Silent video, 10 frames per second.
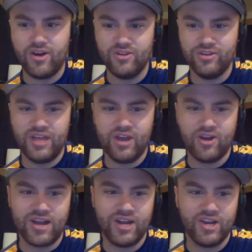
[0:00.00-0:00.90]
they all
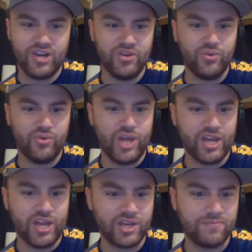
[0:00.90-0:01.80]
kind of knew
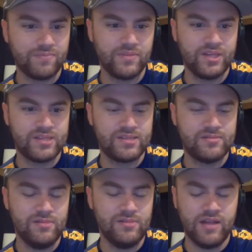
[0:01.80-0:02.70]
like it.
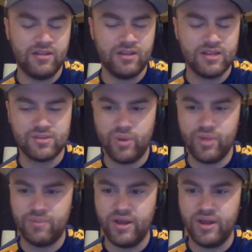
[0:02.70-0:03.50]
I think that's the way playoff